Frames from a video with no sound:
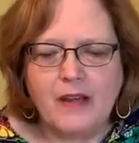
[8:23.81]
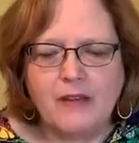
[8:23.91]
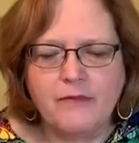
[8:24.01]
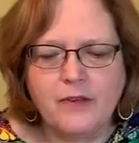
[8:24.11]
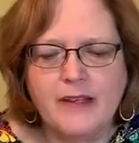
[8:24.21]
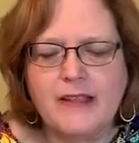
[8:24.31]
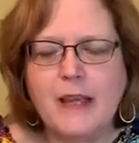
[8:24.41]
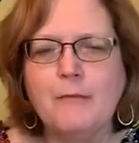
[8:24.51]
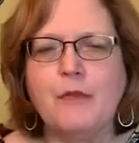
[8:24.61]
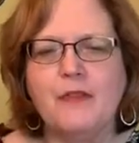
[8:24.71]
Uh, for
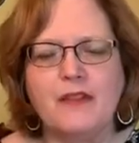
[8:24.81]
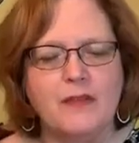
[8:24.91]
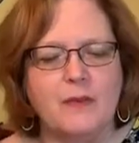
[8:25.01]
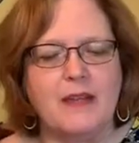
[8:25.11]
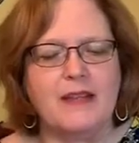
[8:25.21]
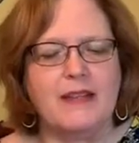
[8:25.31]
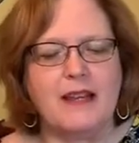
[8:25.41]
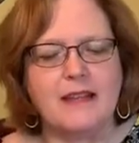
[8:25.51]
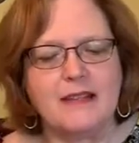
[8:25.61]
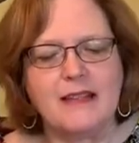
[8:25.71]
example, this one
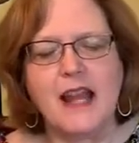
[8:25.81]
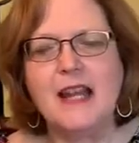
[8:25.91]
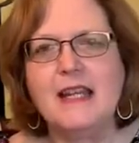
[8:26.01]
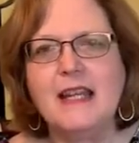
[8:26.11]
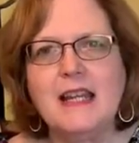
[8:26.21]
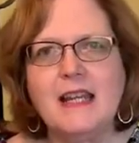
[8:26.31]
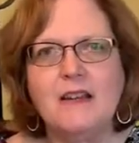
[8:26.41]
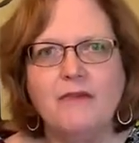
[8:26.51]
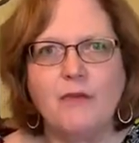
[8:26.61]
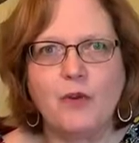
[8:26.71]
says ninety
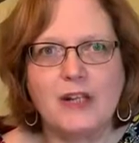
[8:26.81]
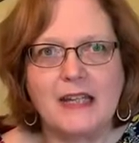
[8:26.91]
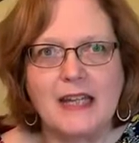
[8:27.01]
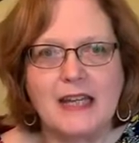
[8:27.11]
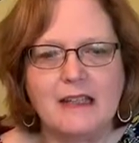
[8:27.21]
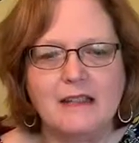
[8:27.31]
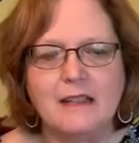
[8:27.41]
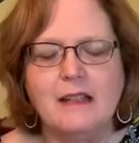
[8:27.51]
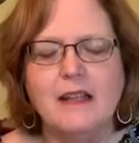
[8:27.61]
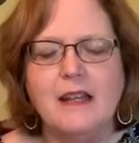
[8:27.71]
fourteen.
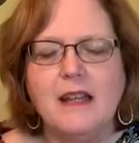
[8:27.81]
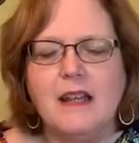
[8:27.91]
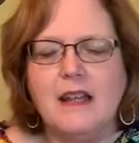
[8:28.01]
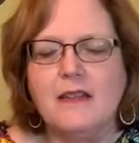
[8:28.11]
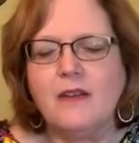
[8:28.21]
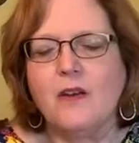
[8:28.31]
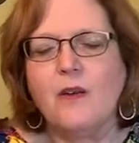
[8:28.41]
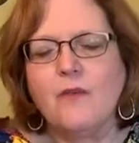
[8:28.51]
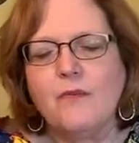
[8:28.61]
So